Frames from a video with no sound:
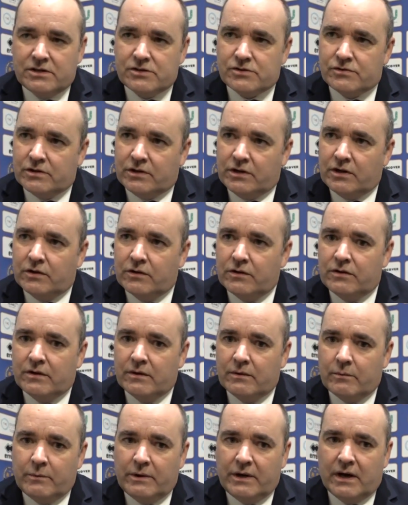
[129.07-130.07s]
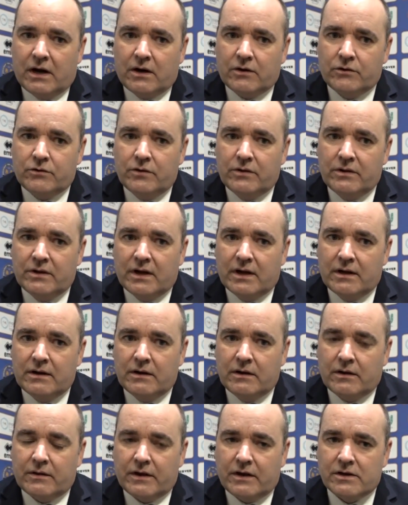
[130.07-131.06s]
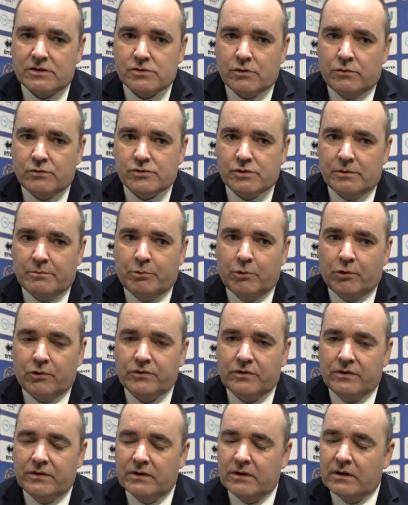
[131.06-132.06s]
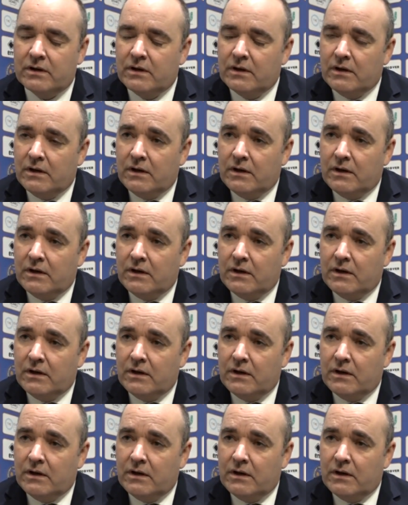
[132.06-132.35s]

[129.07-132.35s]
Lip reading: it's really good that we are doing that, and I think it's also important that